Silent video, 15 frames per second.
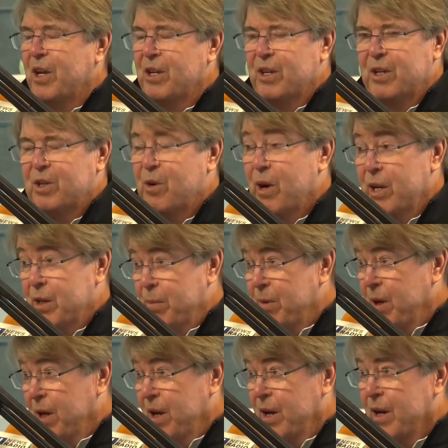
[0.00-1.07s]
Angie. It's great to
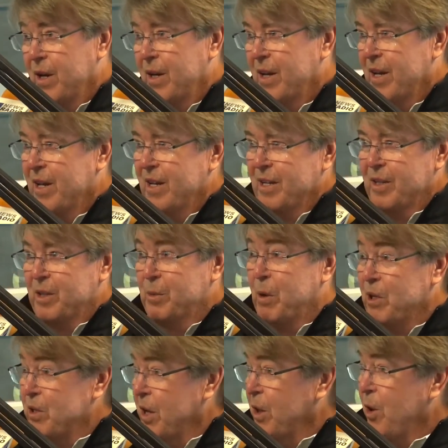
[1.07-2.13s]
be here,
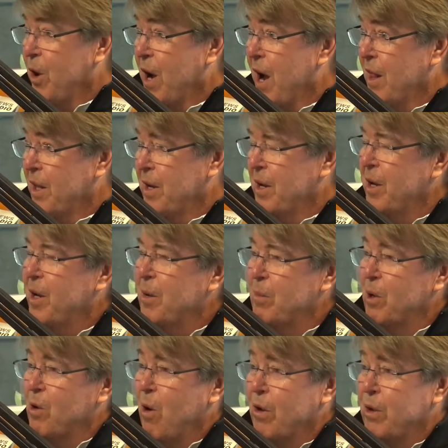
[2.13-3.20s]
especially at Long Island
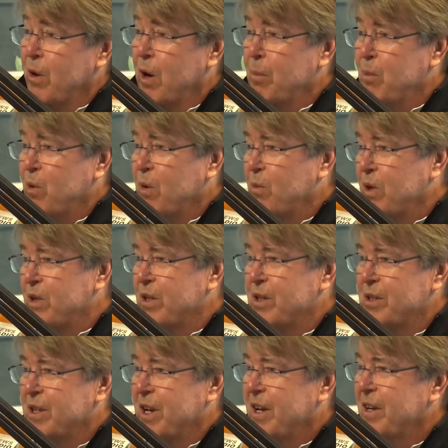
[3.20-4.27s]
MacArthur Airport, which
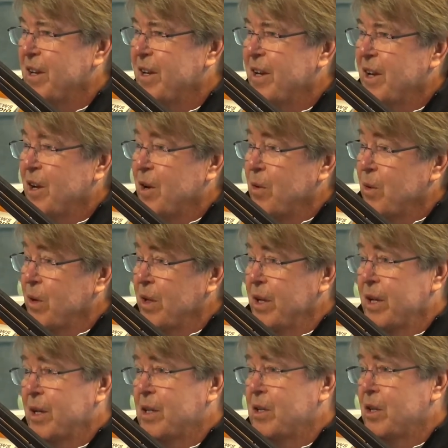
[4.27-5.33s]
is
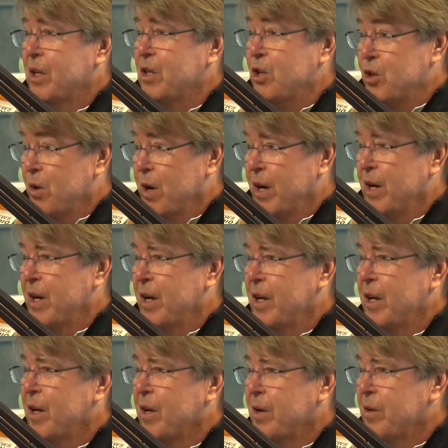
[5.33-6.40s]
really enjoying
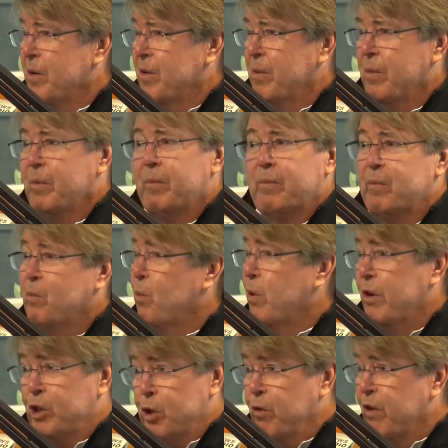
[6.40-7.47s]
a
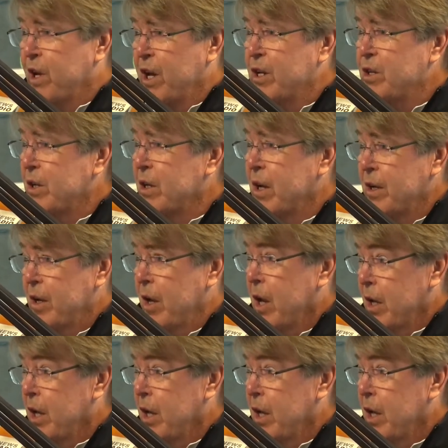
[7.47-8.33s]
rejuvenation, I guess.